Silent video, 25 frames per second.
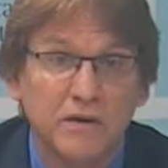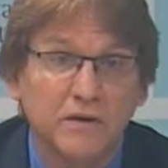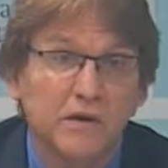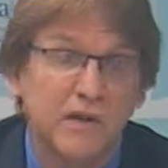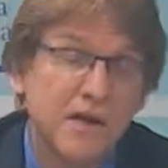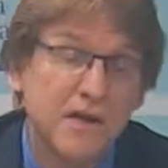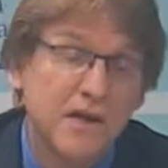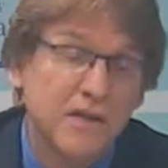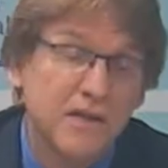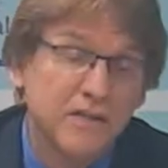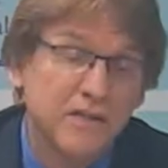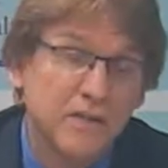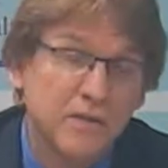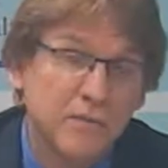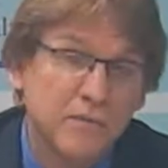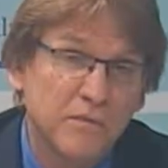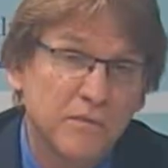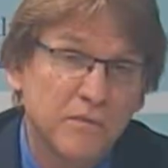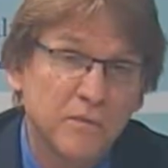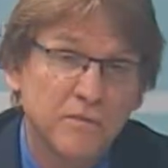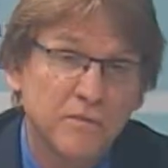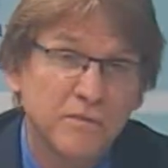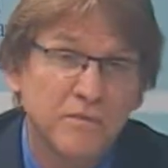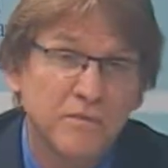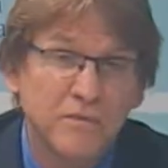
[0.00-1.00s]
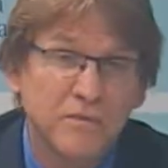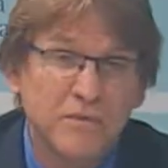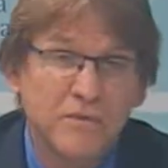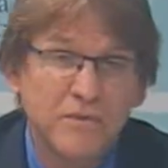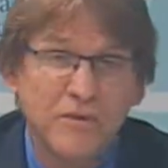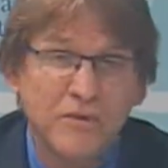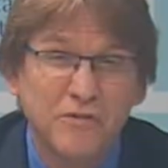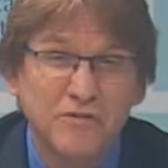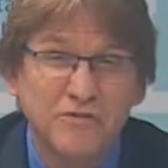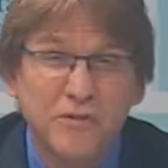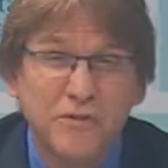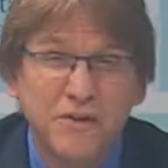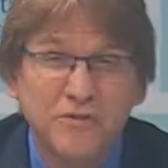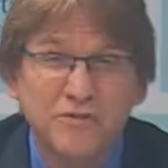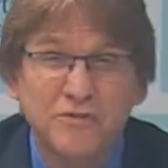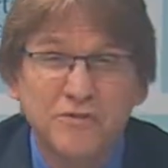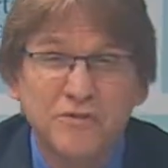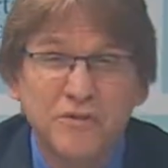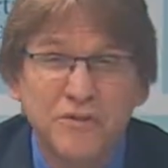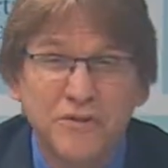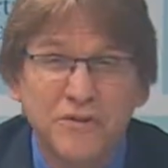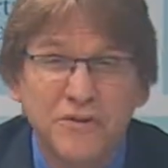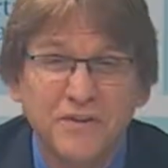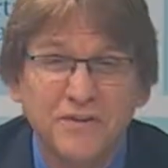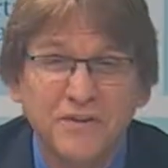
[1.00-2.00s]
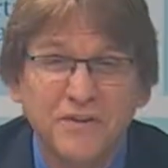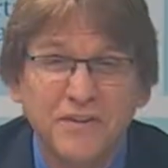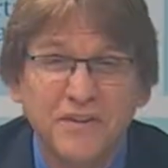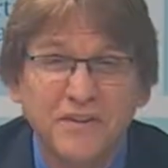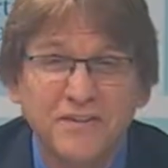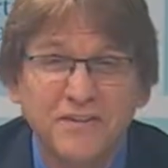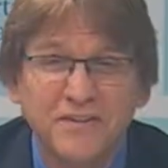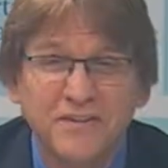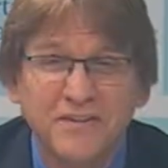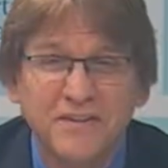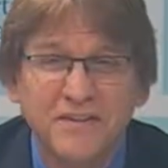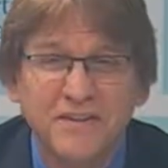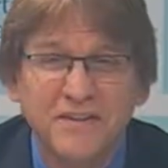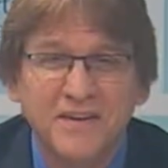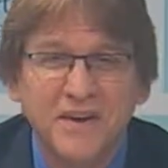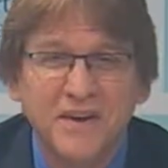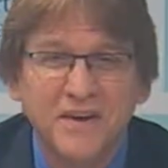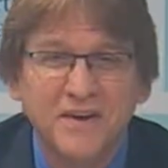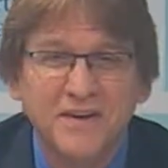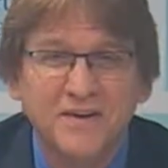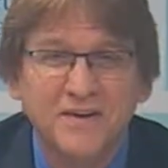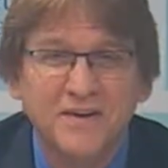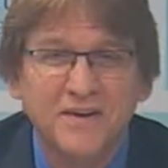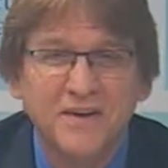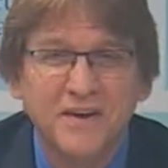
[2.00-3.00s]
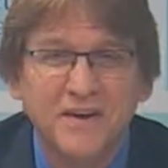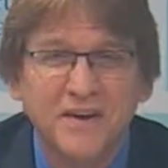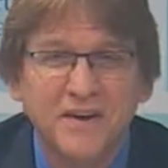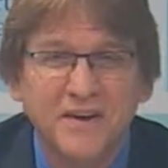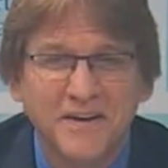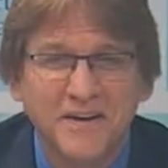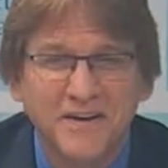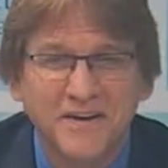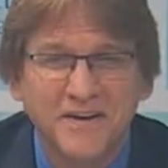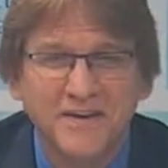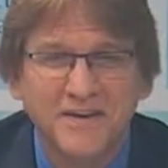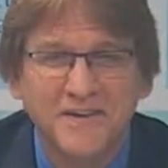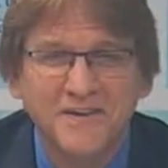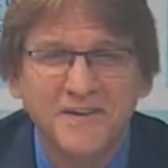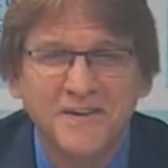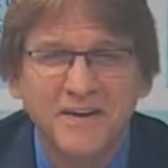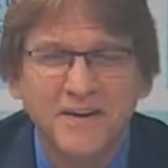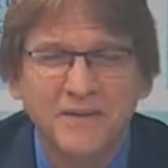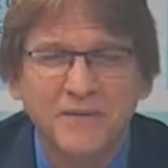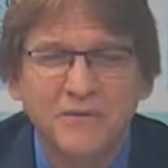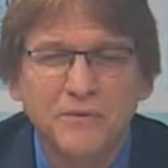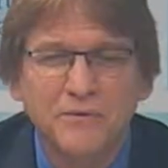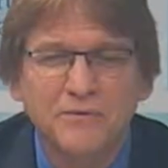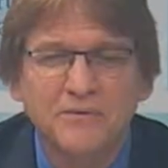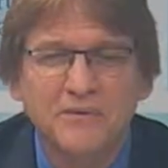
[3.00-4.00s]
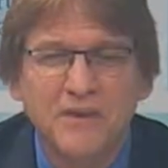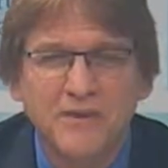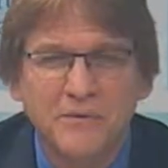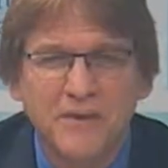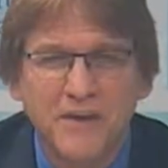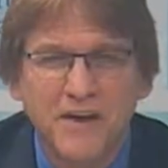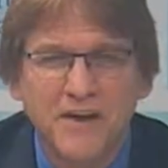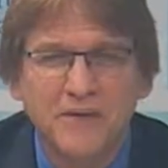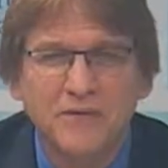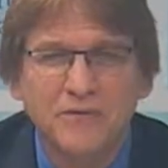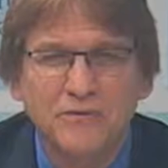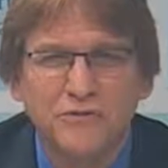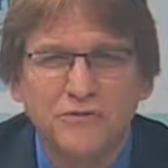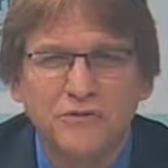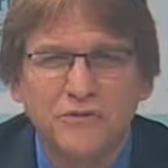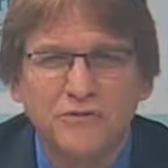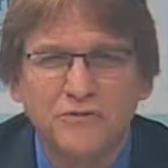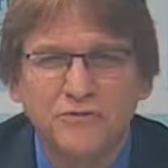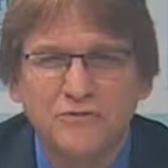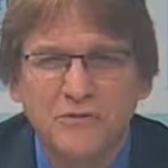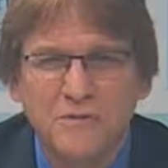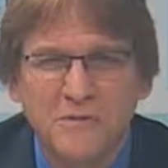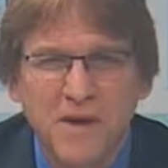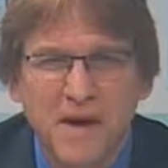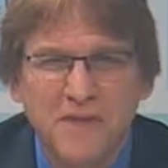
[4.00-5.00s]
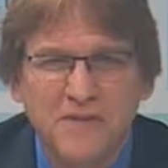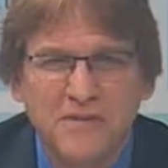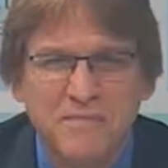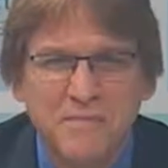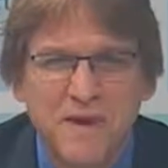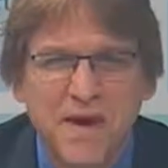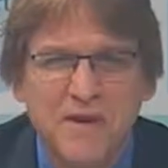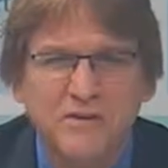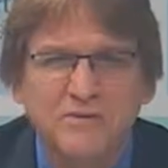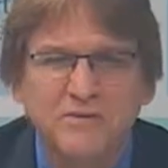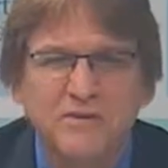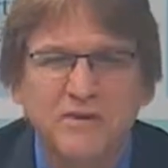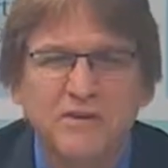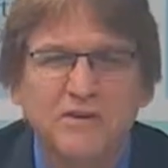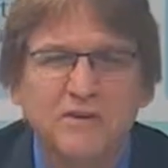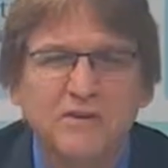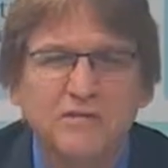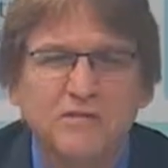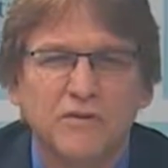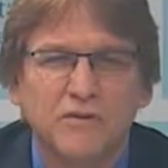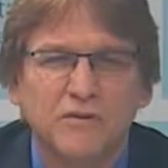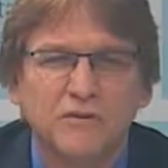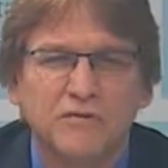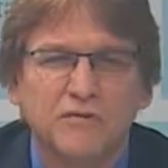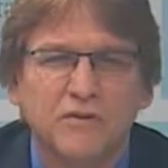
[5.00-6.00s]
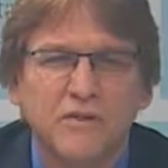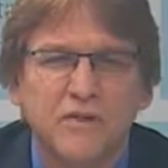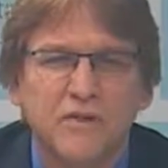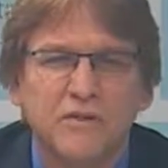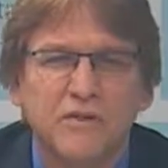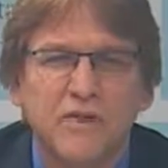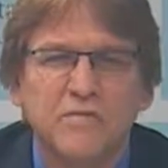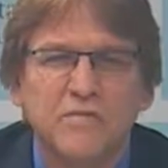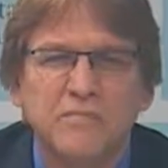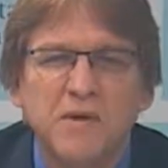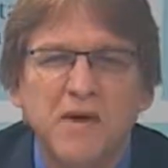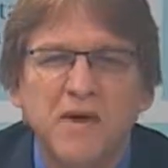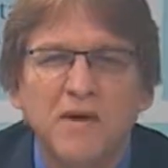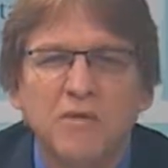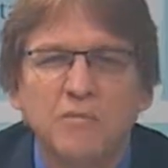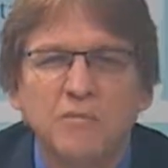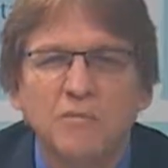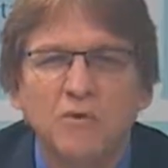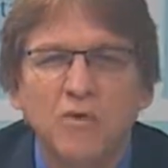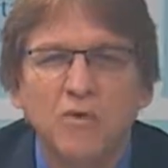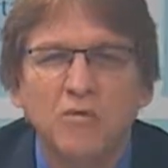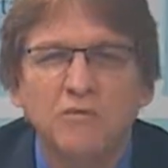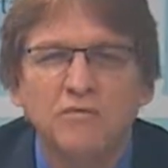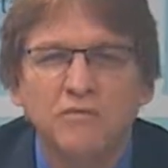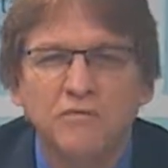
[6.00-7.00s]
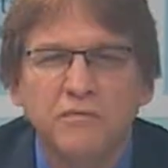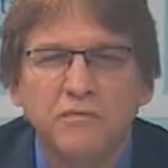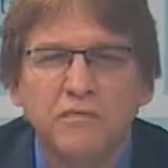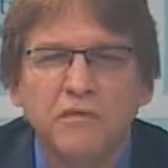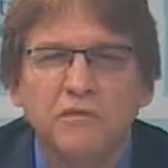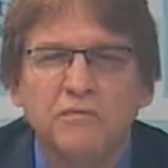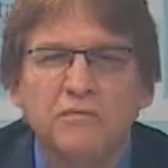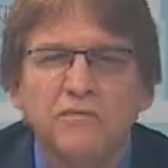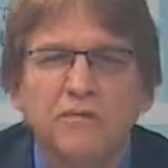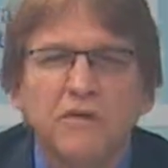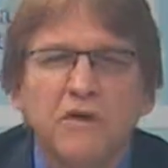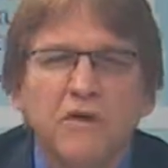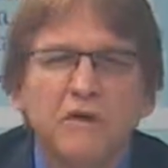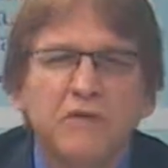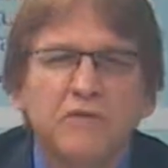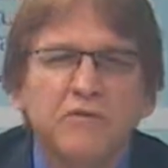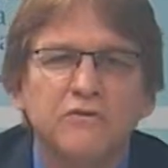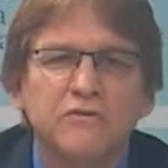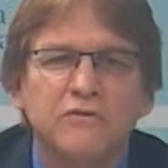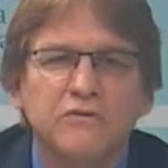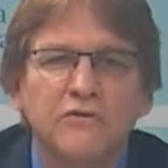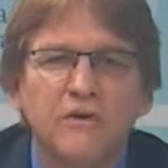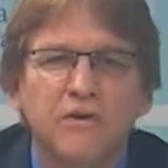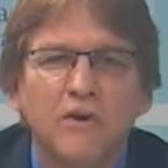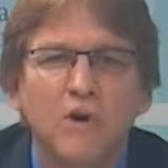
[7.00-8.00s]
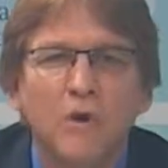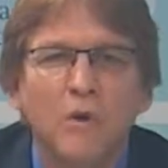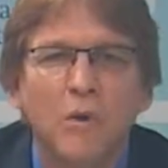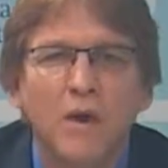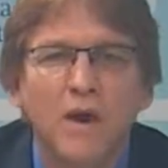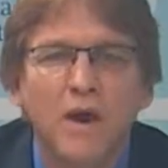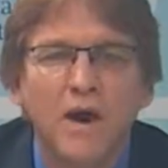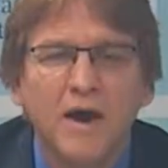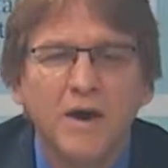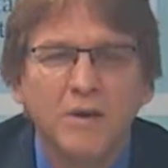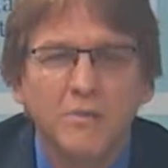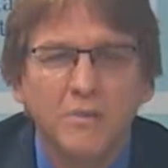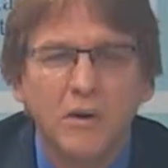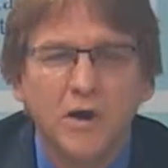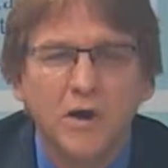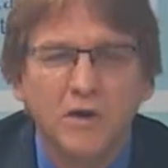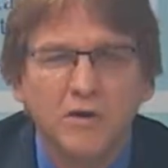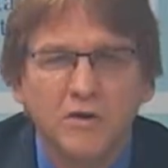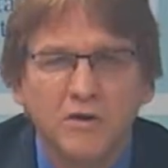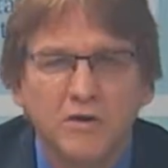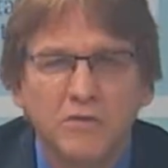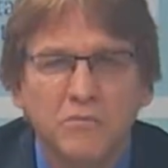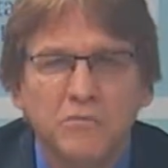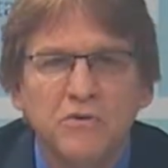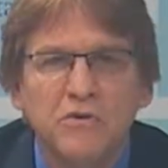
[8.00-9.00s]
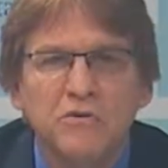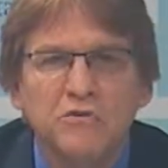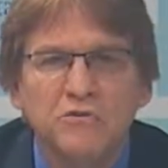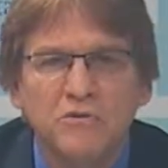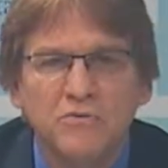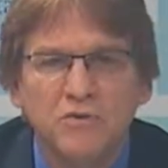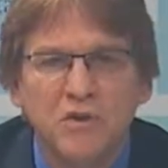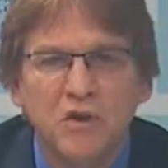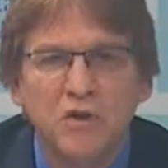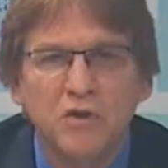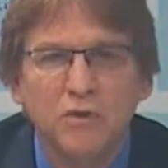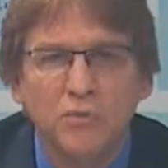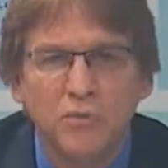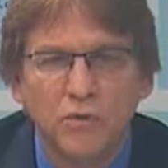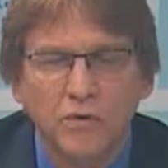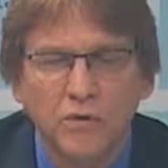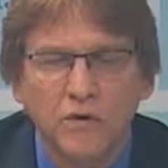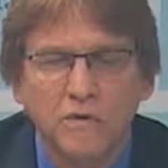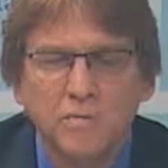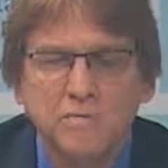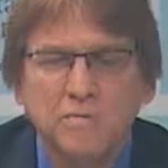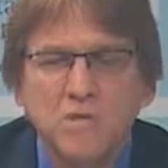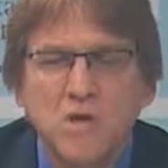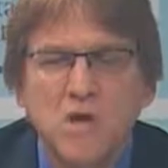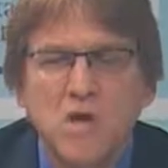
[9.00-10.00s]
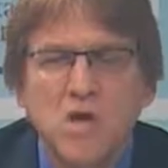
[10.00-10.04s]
And I think your friends here in Catalonia include Terry Anderson from Athabasca University. They've become known for this COI model, Communities of Inquiry.